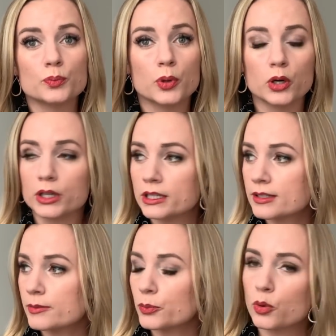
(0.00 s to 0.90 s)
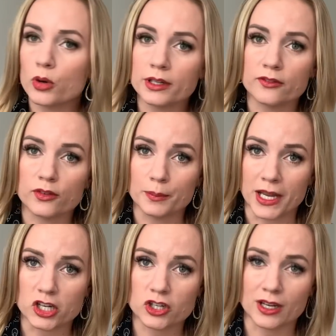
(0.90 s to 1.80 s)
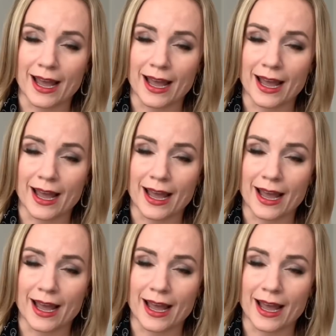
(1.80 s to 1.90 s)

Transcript: put some important information